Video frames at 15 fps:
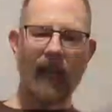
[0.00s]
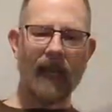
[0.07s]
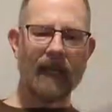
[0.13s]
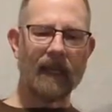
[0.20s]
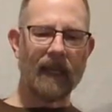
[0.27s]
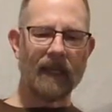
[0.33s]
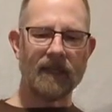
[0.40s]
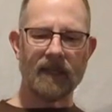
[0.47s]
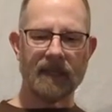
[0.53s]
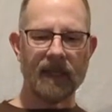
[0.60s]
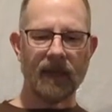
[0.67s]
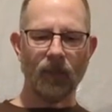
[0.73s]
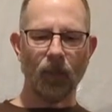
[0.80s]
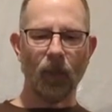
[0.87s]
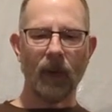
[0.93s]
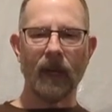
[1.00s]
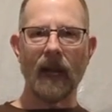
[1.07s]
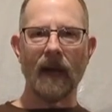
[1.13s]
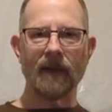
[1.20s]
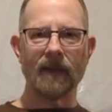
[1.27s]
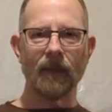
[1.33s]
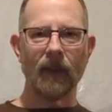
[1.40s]
And it just didn't work
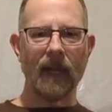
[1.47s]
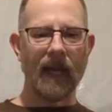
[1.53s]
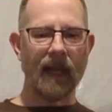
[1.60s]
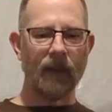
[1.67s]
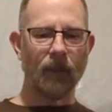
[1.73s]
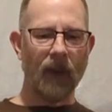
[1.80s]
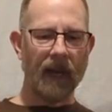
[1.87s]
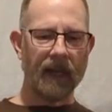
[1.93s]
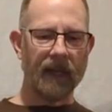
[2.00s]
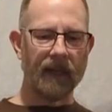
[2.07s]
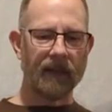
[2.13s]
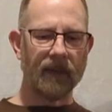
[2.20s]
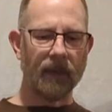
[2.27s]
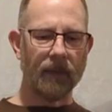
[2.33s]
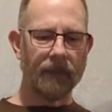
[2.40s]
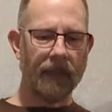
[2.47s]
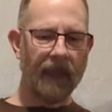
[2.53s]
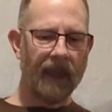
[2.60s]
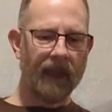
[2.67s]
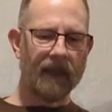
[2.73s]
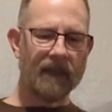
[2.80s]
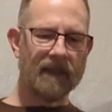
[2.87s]
out the way I had wanted it to.
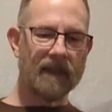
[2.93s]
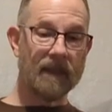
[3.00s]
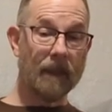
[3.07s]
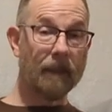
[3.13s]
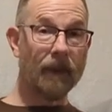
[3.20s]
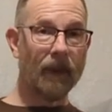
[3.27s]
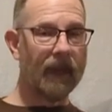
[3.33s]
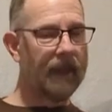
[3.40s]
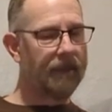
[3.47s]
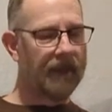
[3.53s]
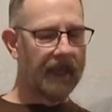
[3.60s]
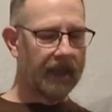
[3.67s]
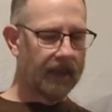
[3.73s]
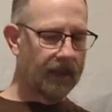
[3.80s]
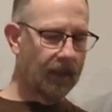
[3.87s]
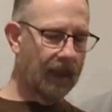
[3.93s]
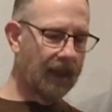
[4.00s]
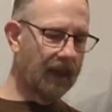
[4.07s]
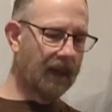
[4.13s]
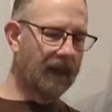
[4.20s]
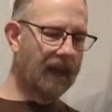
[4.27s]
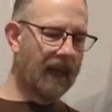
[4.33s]
This is a pretty big
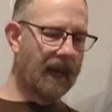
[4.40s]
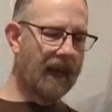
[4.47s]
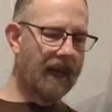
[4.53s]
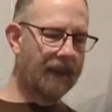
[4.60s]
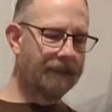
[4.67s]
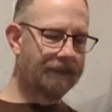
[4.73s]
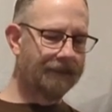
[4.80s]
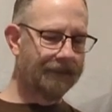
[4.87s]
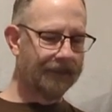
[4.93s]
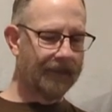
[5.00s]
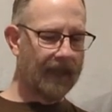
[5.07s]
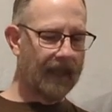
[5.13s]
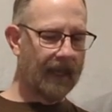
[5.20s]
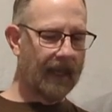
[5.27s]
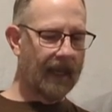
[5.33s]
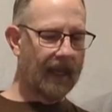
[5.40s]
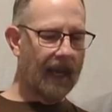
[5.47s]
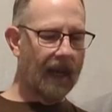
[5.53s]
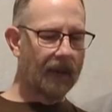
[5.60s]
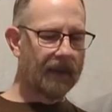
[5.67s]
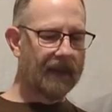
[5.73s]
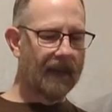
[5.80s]
tweeter.
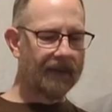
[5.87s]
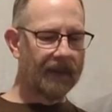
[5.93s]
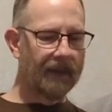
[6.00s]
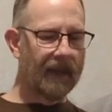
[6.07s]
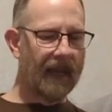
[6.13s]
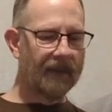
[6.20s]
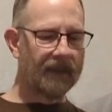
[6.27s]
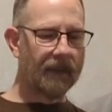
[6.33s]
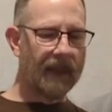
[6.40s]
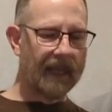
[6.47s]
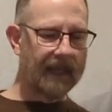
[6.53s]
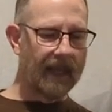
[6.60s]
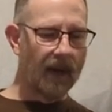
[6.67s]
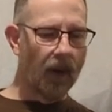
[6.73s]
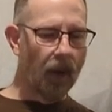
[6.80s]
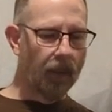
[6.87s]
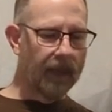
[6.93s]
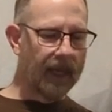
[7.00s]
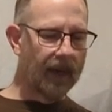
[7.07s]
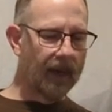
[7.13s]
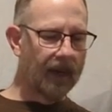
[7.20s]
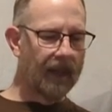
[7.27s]
I would definitely have to make that hole
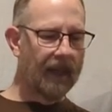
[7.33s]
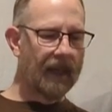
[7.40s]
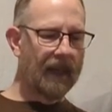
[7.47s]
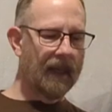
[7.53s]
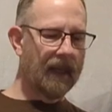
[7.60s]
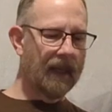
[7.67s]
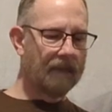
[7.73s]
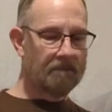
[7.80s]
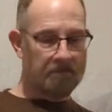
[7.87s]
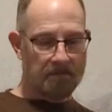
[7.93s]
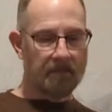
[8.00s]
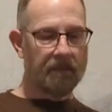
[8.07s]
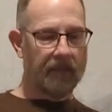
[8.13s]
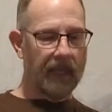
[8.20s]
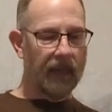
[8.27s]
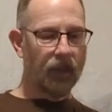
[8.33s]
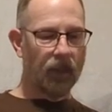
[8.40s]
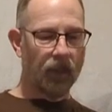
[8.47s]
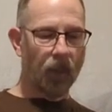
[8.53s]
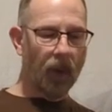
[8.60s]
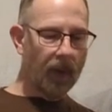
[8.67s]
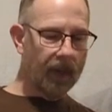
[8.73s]
bigger. It
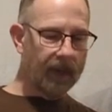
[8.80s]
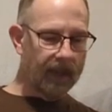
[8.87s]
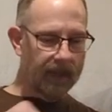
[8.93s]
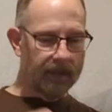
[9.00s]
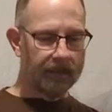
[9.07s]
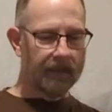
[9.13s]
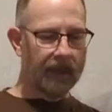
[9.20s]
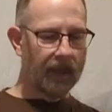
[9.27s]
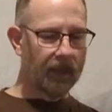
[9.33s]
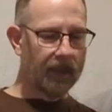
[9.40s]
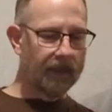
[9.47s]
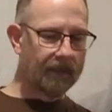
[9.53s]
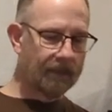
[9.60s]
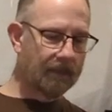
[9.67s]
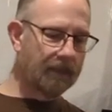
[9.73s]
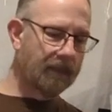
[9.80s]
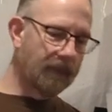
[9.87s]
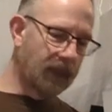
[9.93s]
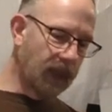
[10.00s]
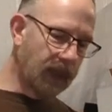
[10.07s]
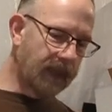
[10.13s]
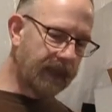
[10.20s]
would work. It would
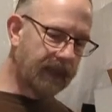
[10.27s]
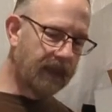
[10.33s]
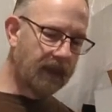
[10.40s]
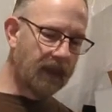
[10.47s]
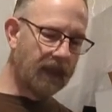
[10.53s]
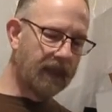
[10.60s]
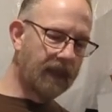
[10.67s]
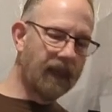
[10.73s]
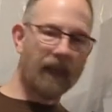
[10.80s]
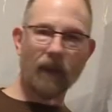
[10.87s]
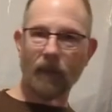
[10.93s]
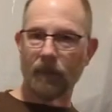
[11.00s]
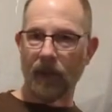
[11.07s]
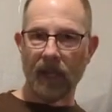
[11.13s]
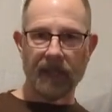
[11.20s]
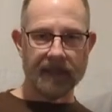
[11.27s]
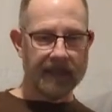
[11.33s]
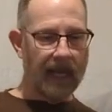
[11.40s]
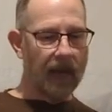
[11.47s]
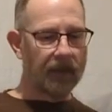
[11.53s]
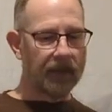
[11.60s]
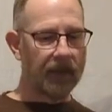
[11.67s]
look good. It would probably
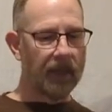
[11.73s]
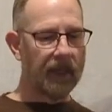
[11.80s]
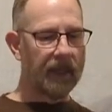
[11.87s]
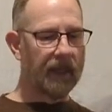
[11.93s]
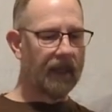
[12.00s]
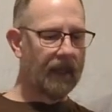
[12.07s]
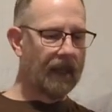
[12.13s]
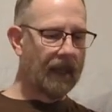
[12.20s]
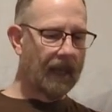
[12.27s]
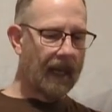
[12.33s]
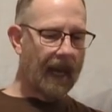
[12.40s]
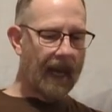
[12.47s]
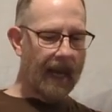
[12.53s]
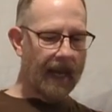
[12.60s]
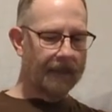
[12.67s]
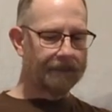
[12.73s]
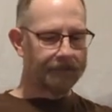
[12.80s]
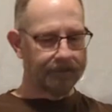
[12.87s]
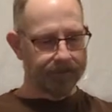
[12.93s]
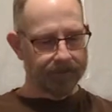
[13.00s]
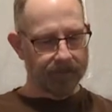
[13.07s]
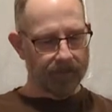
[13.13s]
sound good.
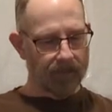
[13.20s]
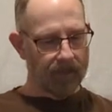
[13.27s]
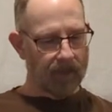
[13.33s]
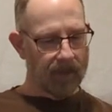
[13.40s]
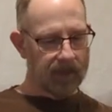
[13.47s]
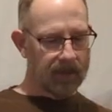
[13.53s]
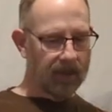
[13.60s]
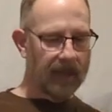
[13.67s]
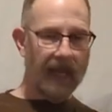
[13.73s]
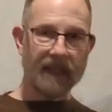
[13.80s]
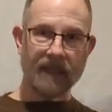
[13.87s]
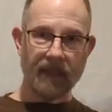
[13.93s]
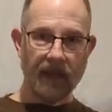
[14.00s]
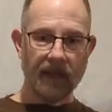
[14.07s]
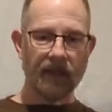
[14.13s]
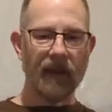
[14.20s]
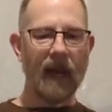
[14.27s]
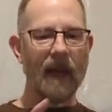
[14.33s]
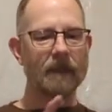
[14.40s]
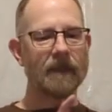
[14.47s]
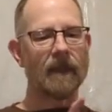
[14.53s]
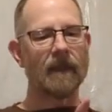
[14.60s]
So that's another
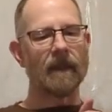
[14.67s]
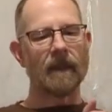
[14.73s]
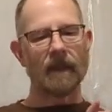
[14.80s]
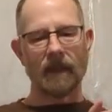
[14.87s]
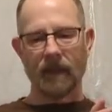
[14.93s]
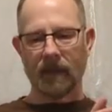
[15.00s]
option.